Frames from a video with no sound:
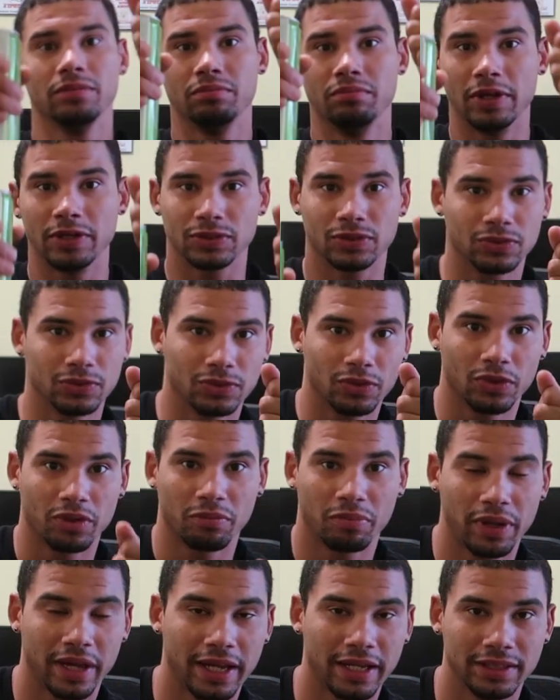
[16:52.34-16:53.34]
missiles on
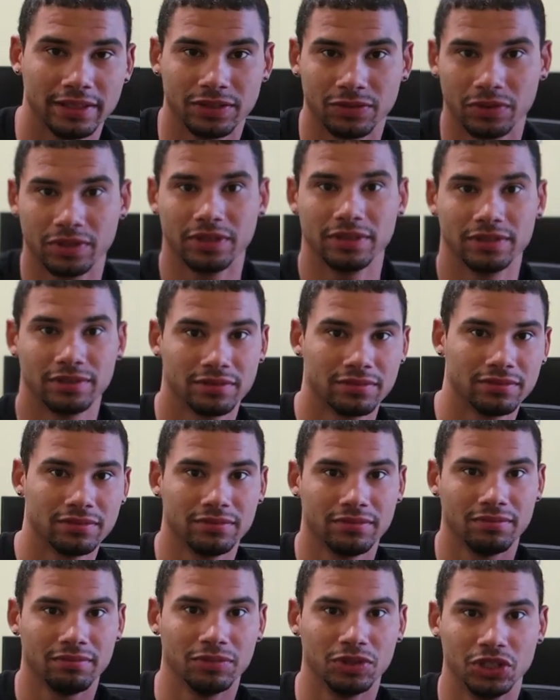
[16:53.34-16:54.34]
the planes with this
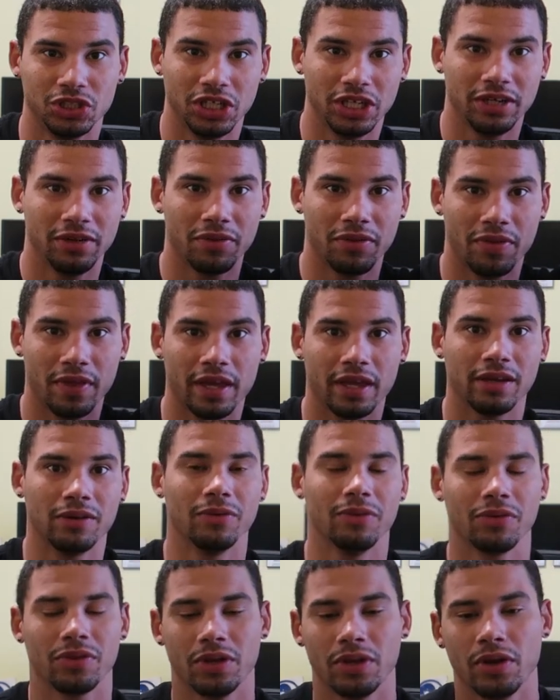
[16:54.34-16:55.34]
machine
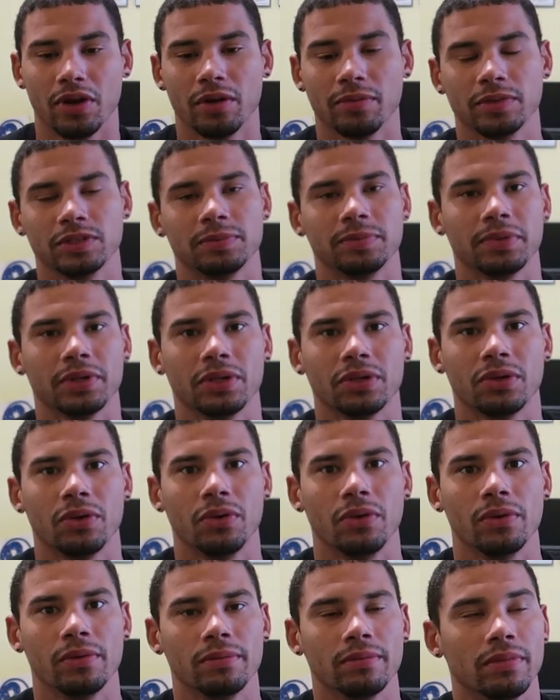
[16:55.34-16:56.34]
thing with an arm. It's pretty
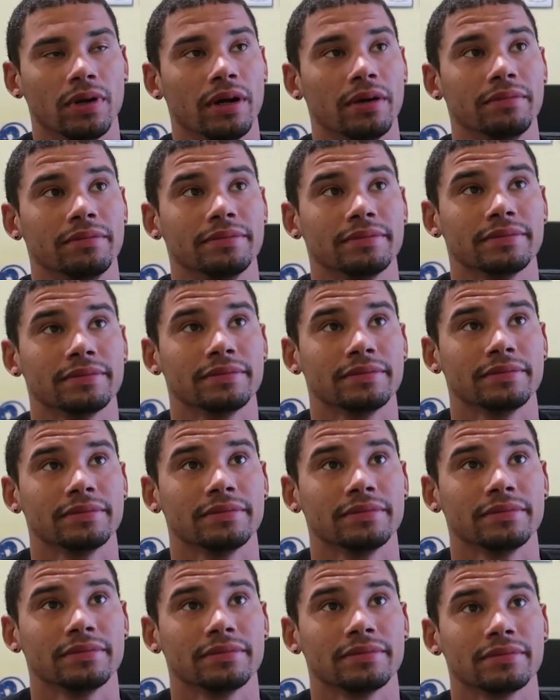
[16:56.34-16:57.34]
cool. But
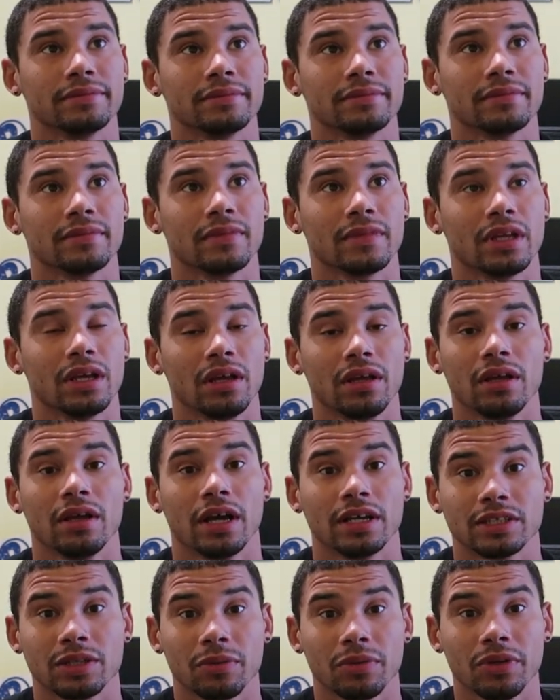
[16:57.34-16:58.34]

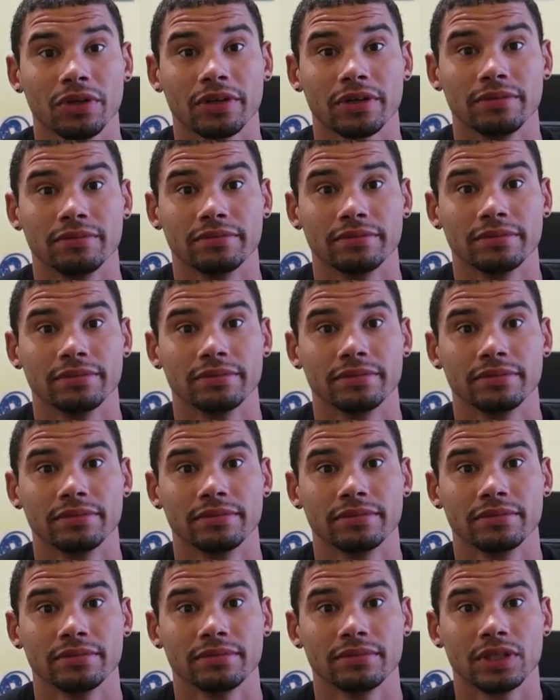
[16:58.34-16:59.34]
that's how we're looking.
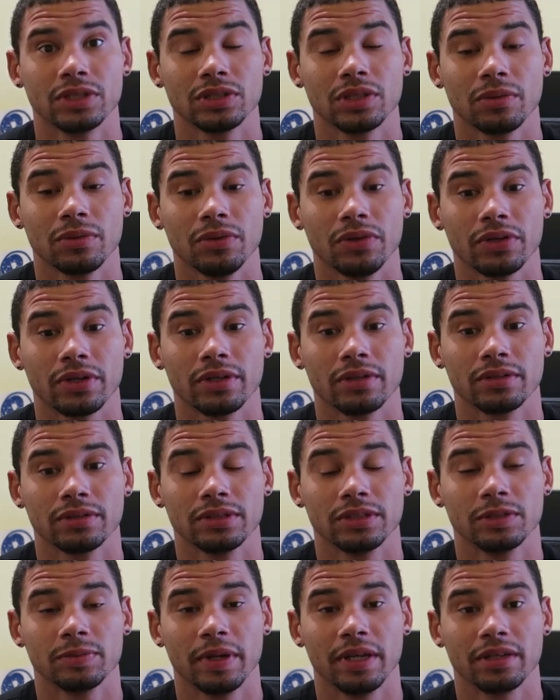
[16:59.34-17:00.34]
That's how we're looking.
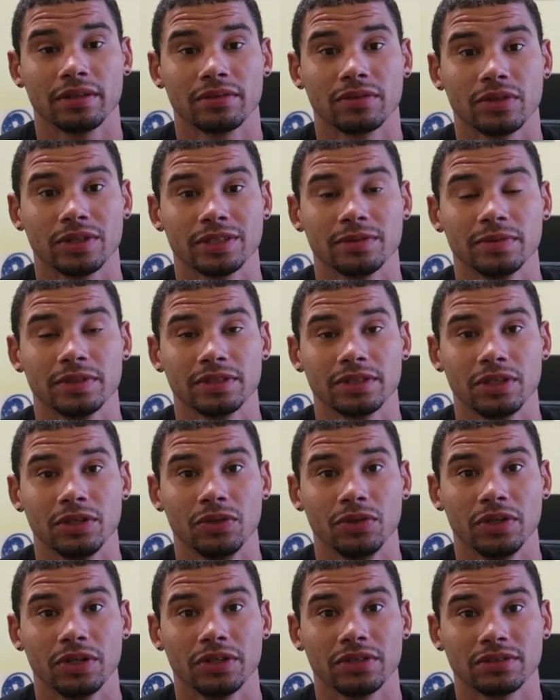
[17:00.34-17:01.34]
To spend Christmas and
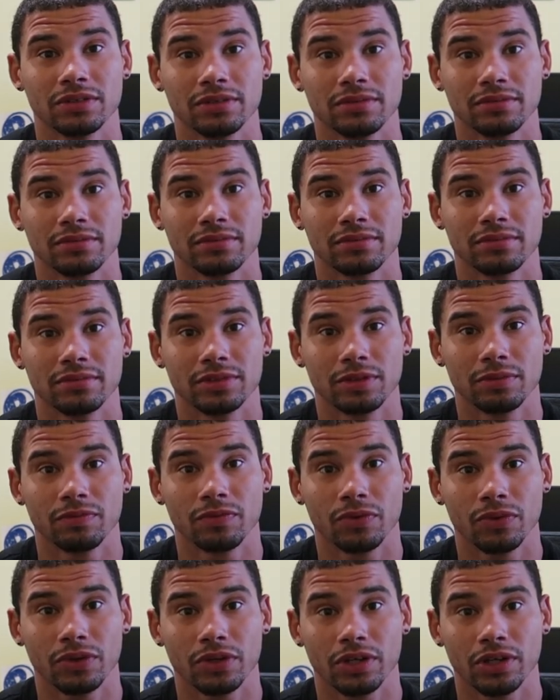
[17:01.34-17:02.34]
New Year's in some
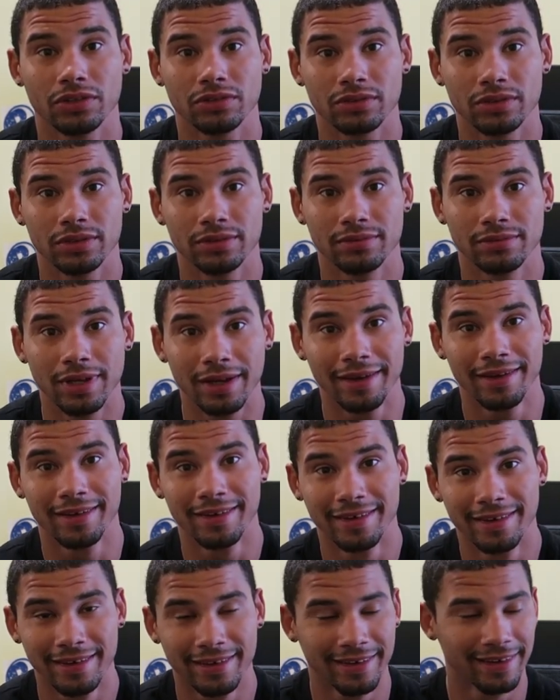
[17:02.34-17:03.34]
foreign country.
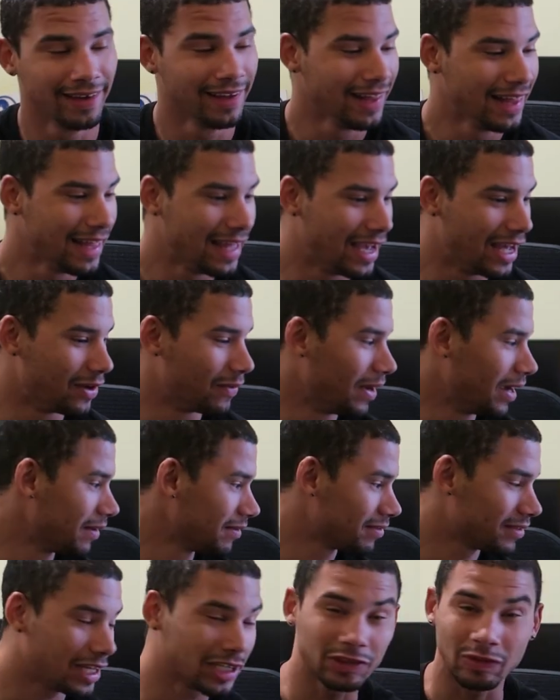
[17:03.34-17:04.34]

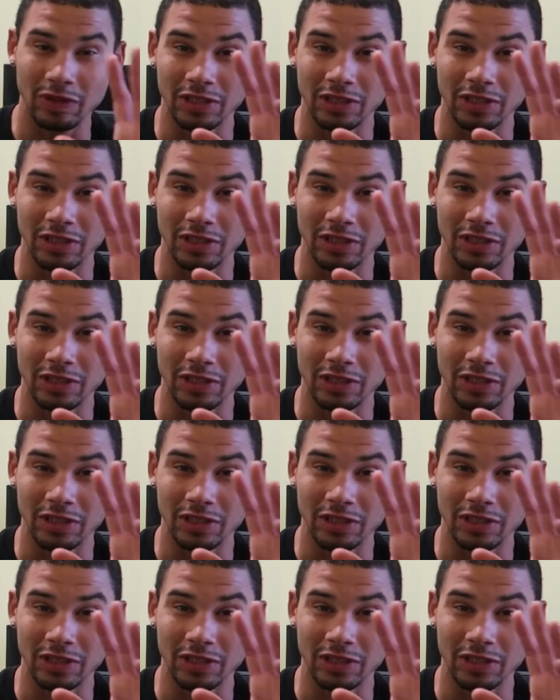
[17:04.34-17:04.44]
Anyway, thanks